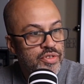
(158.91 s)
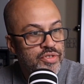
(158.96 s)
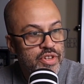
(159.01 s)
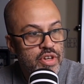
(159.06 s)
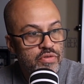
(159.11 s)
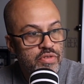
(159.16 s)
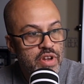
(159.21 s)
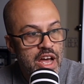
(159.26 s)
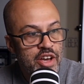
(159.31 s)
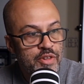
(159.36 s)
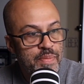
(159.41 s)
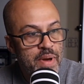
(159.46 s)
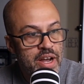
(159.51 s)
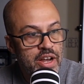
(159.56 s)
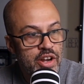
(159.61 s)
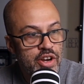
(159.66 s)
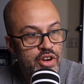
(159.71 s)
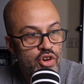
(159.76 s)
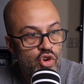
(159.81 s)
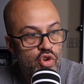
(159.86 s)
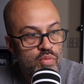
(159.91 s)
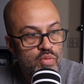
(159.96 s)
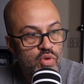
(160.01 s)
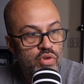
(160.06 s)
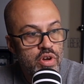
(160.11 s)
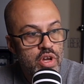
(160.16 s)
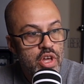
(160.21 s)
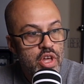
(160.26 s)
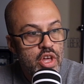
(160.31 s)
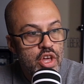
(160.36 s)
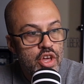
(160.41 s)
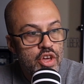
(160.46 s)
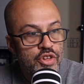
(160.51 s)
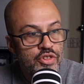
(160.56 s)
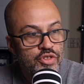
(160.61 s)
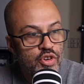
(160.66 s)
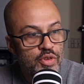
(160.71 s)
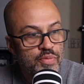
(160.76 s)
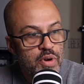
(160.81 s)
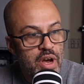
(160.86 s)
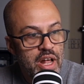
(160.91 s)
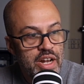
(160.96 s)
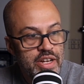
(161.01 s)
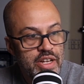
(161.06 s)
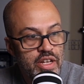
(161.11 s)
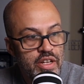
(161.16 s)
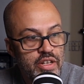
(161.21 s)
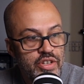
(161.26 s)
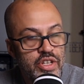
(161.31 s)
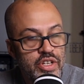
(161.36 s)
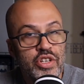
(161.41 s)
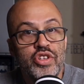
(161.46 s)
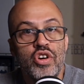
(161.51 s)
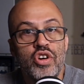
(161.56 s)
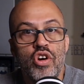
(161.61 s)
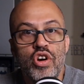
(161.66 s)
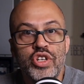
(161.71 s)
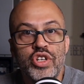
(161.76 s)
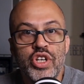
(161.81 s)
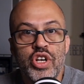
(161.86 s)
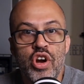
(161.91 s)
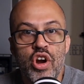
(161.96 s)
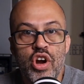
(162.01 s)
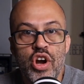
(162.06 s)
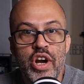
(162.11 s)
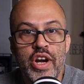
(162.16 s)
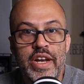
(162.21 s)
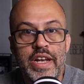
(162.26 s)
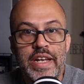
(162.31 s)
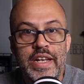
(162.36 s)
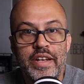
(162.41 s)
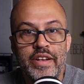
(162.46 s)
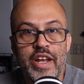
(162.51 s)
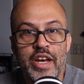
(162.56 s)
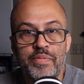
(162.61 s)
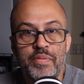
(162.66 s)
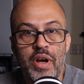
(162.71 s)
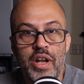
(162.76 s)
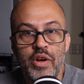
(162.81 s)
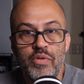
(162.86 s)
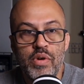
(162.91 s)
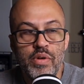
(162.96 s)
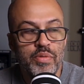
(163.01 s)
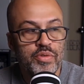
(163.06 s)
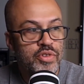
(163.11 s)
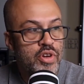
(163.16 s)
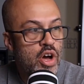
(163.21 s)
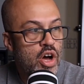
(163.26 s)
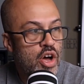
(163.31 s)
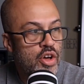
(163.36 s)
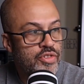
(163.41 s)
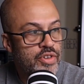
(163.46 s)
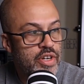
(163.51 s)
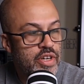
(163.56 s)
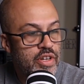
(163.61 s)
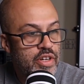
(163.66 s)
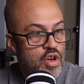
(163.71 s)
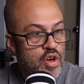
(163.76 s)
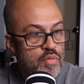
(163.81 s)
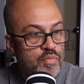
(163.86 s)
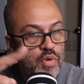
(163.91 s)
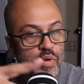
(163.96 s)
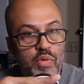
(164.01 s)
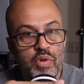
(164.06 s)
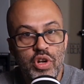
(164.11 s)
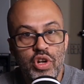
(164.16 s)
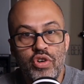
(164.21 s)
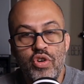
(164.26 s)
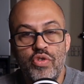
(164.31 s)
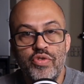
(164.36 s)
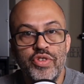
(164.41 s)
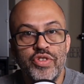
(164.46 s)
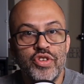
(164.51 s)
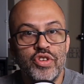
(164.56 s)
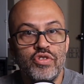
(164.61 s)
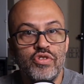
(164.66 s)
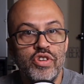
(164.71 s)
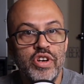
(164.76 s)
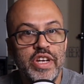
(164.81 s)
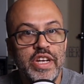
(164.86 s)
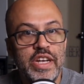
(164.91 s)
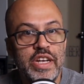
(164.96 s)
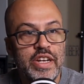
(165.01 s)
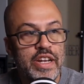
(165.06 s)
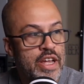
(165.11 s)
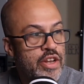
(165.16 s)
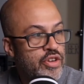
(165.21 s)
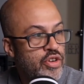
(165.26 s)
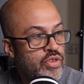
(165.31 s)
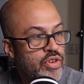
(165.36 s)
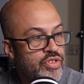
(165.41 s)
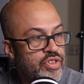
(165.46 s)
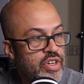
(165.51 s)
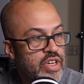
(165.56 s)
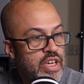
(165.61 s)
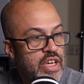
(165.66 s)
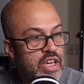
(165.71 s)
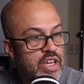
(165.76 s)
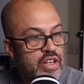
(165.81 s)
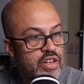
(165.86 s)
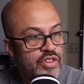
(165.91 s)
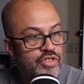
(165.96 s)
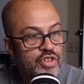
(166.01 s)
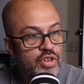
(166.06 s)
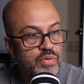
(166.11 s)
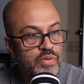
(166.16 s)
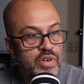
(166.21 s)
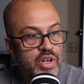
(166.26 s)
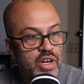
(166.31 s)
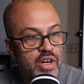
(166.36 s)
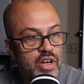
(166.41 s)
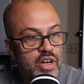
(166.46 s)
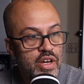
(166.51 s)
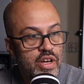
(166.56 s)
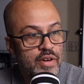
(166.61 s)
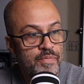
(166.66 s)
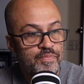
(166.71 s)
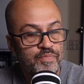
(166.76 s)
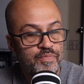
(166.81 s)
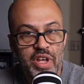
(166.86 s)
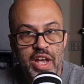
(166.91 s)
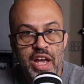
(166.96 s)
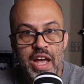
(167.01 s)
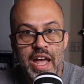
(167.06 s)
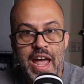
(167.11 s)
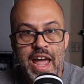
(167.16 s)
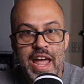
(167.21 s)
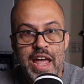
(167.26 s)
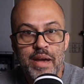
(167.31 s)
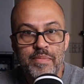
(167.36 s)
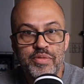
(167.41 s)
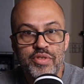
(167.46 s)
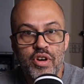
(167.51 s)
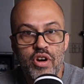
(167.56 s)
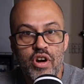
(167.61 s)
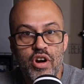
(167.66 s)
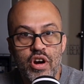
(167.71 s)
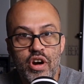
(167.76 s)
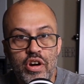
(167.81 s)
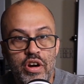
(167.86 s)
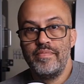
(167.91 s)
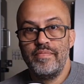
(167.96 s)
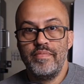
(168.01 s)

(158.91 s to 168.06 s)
So now it's back in normal. So it's probably the discharge current. That's probably what was causing it. But we'll look on the screen and do this again to see what the uh, amps are.